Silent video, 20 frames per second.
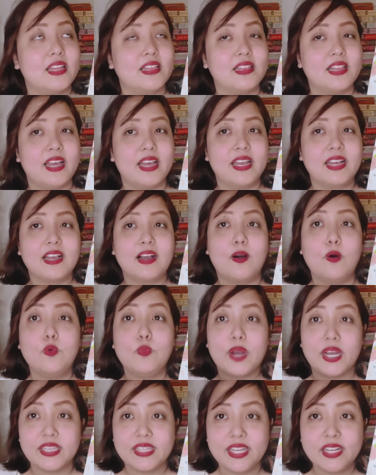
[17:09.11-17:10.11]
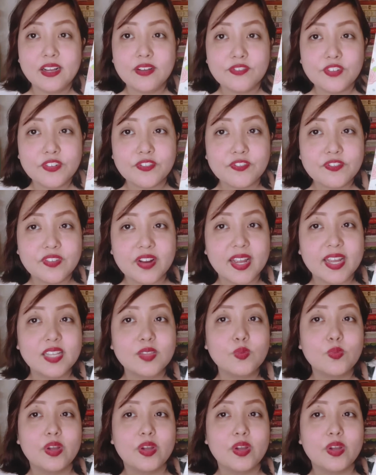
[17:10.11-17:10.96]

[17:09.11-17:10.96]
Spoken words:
like a wedding of a friend